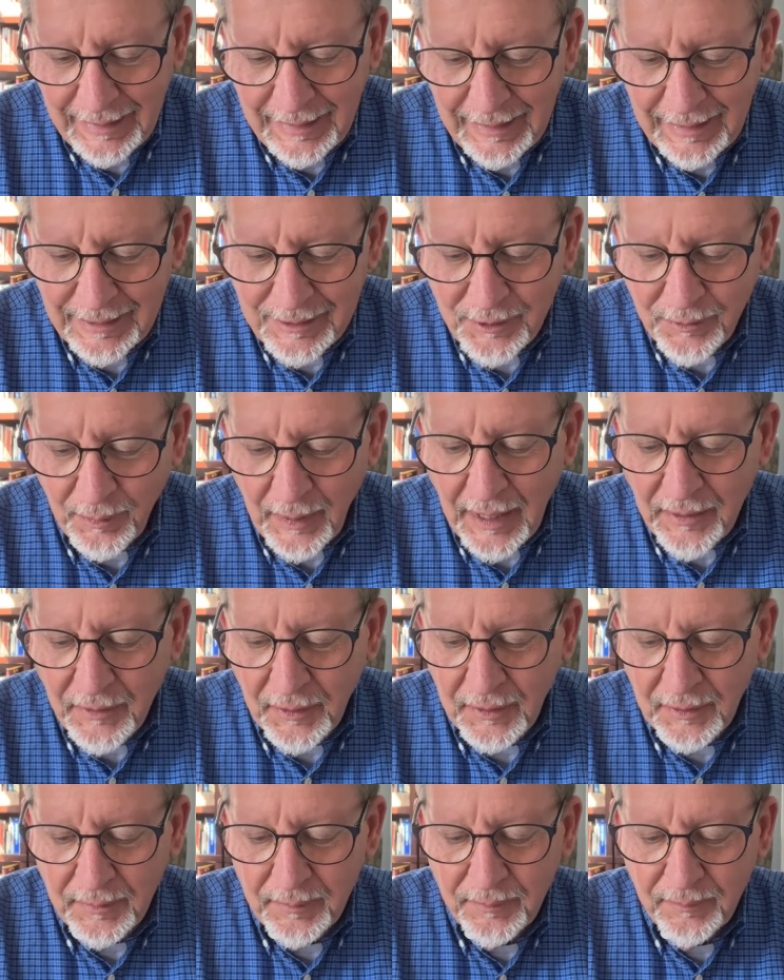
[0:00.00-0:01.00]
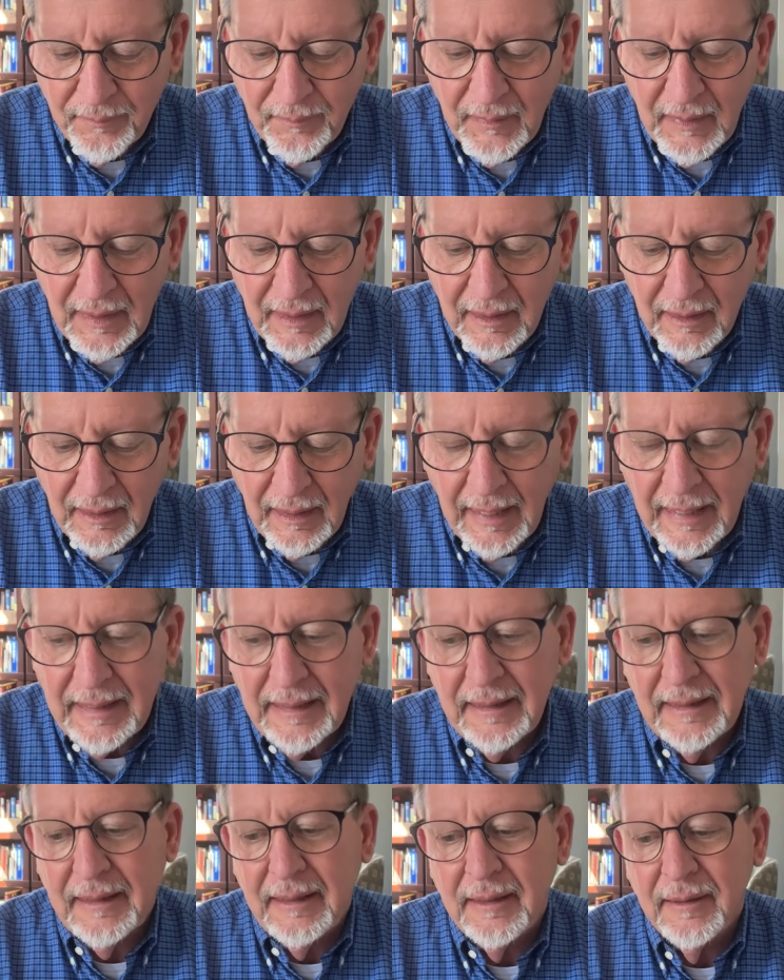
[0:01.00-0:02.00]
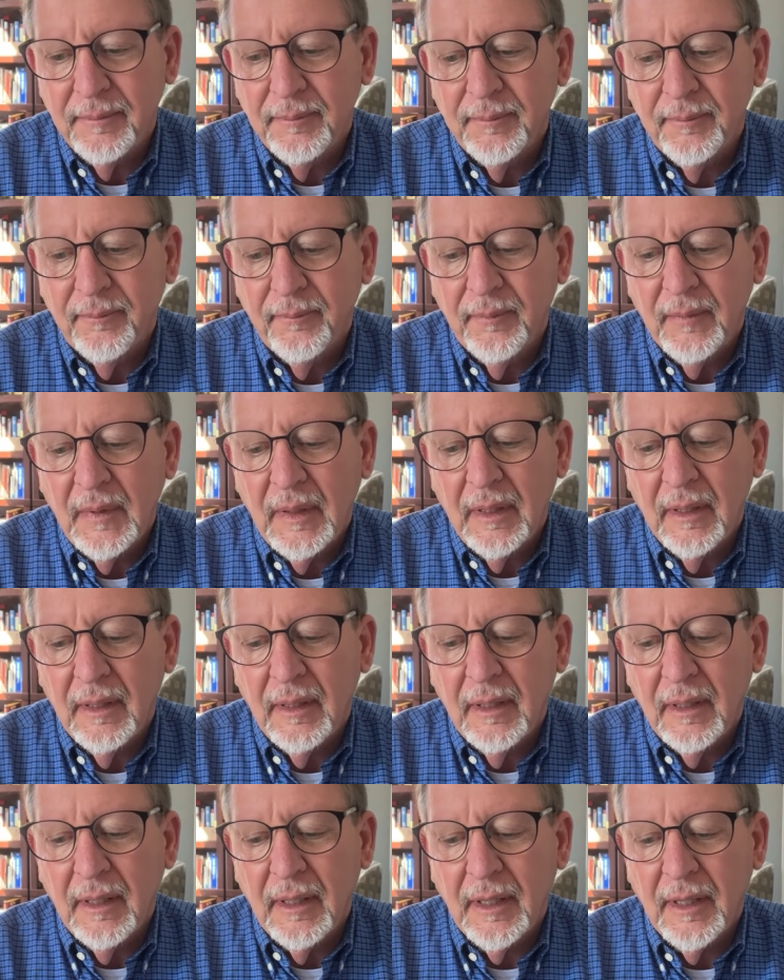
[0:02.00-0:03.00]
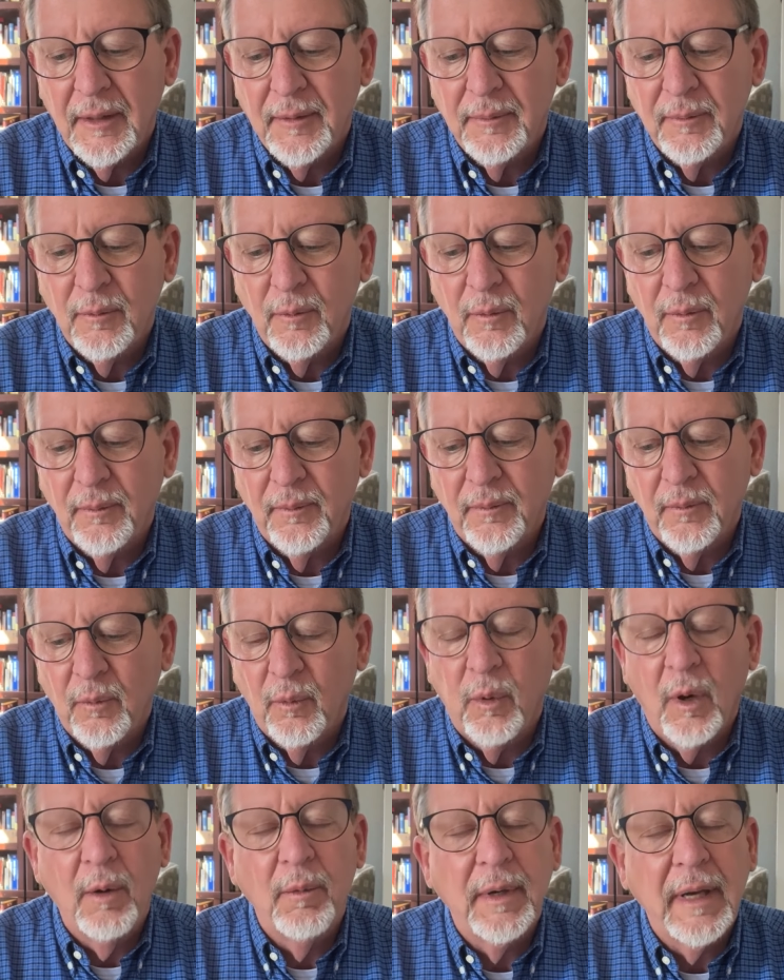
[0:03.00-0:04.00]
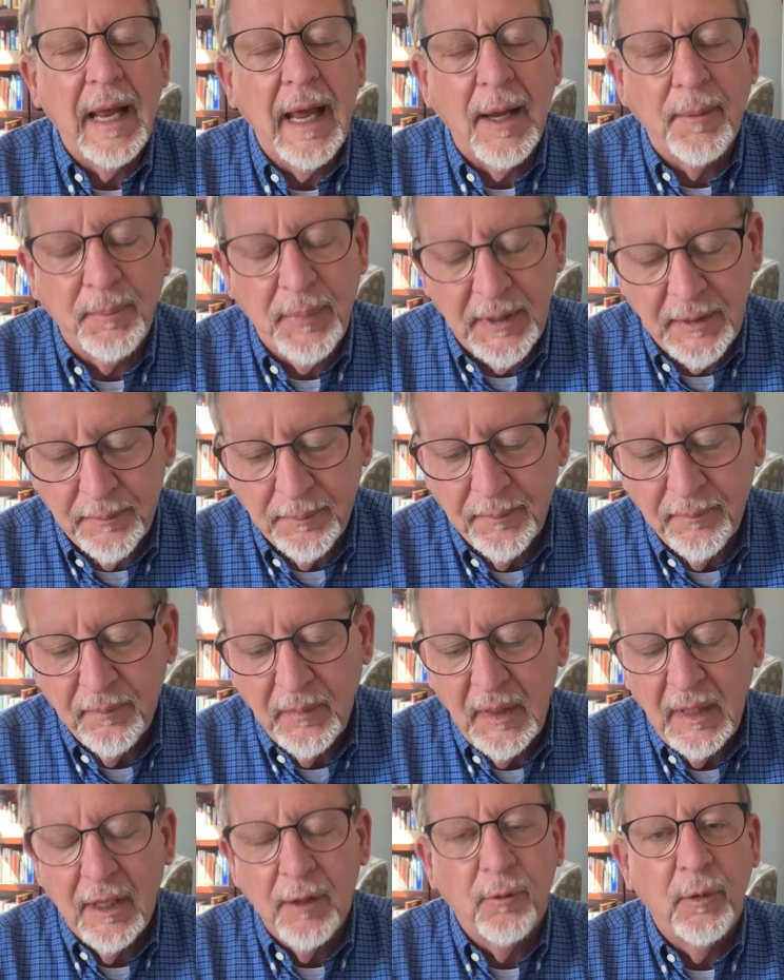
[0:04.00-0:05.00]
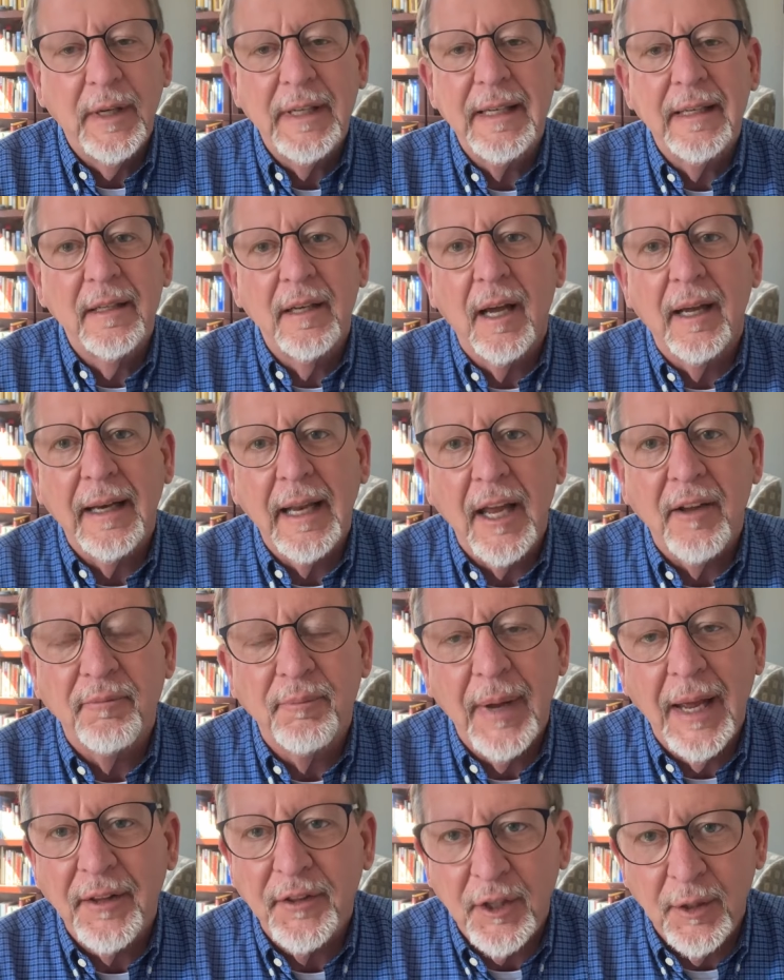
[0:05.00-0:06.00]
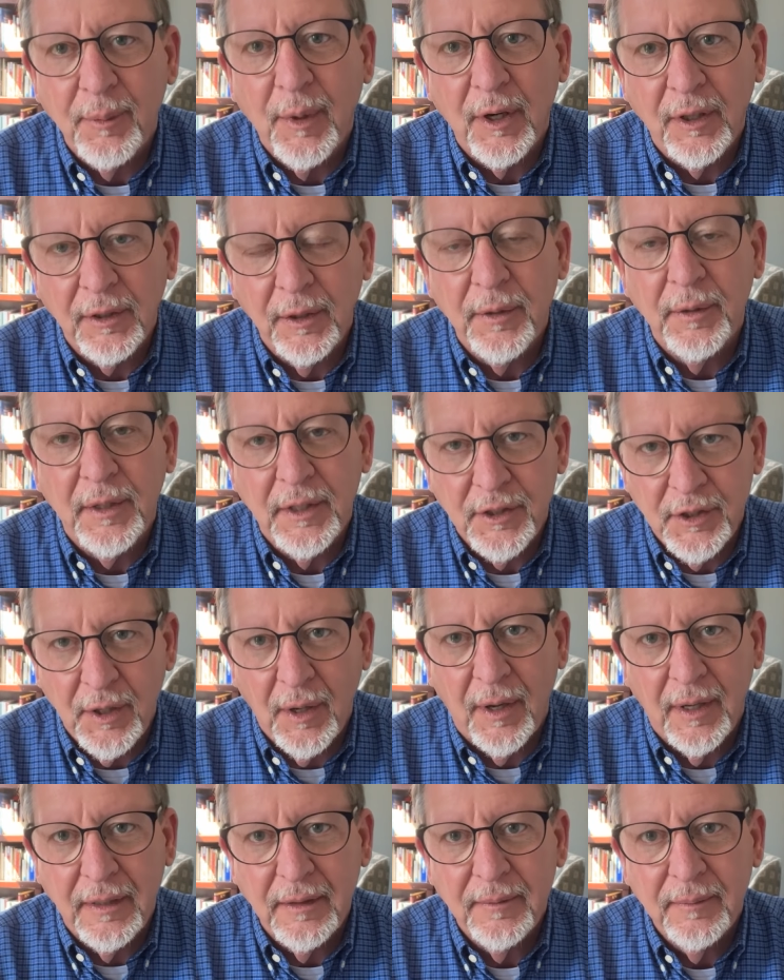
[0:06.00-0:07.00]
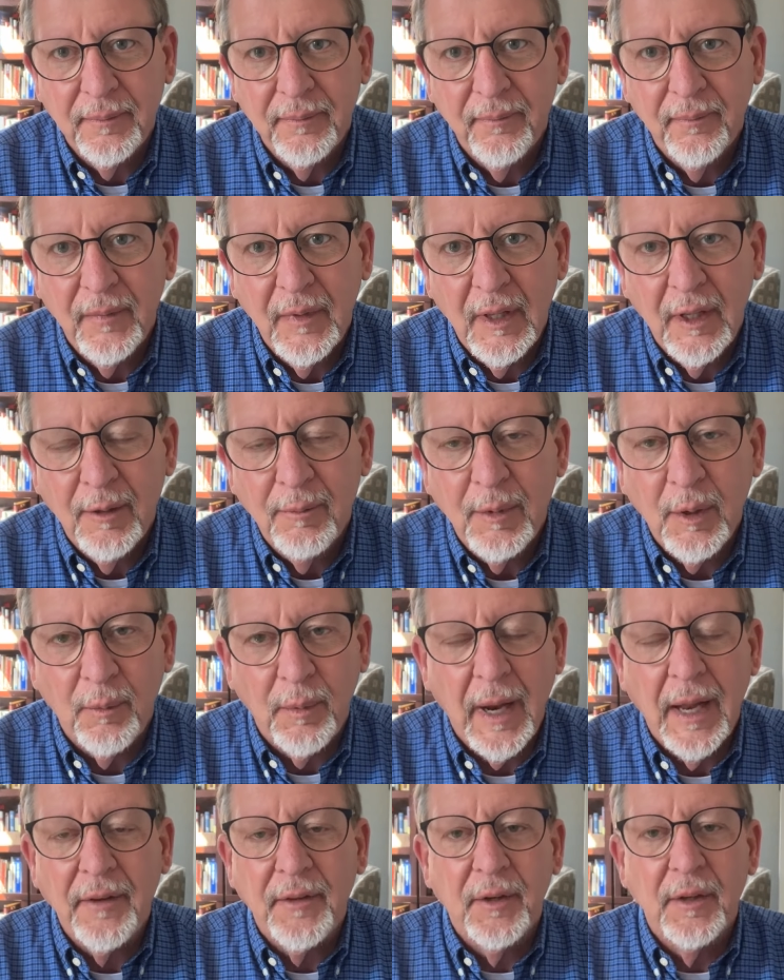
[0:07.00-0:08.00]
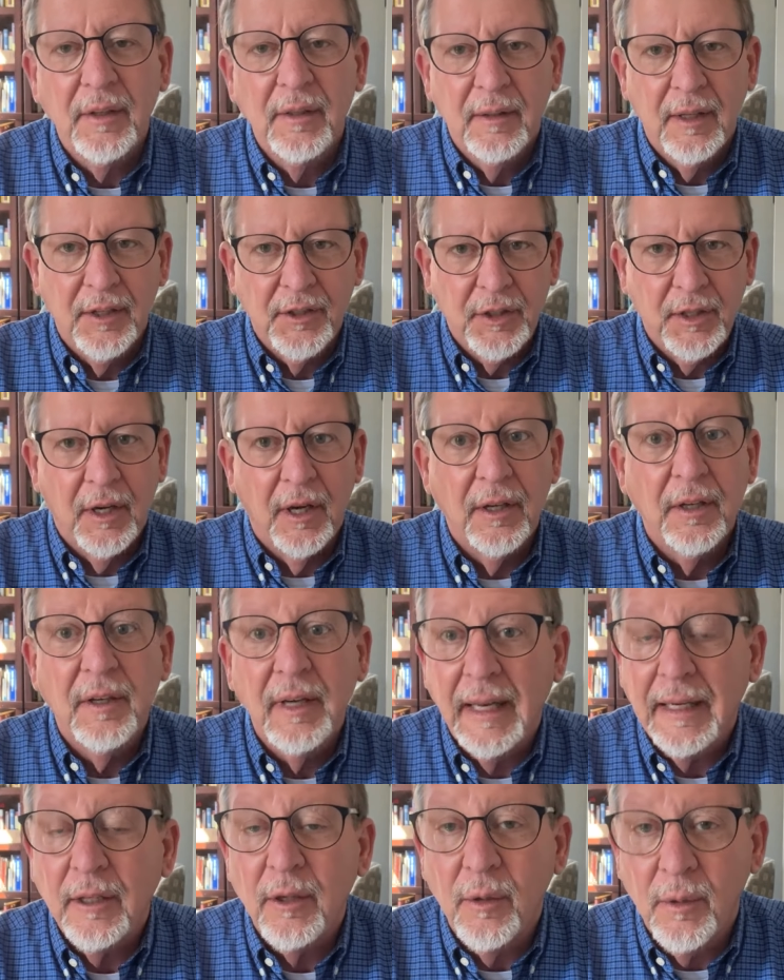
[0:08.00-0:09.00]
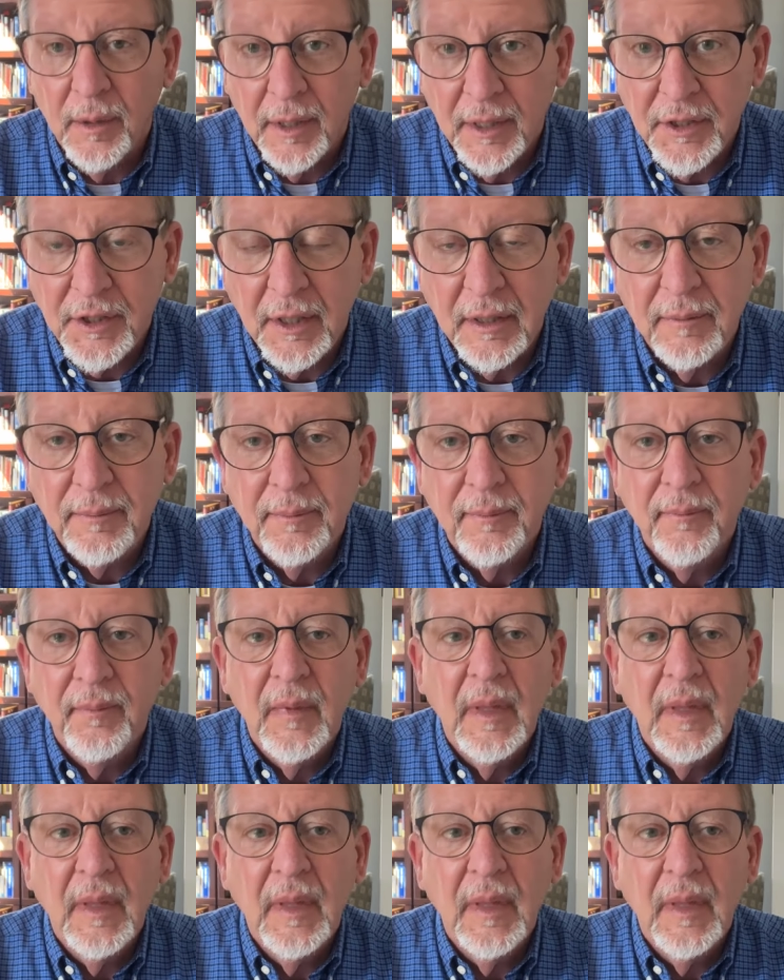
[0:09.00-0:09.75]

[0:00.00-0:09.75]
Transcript: It's rather like um, what would happen if we did not have Matthew, Mark, Luke, and John, but rather a scholar like Origen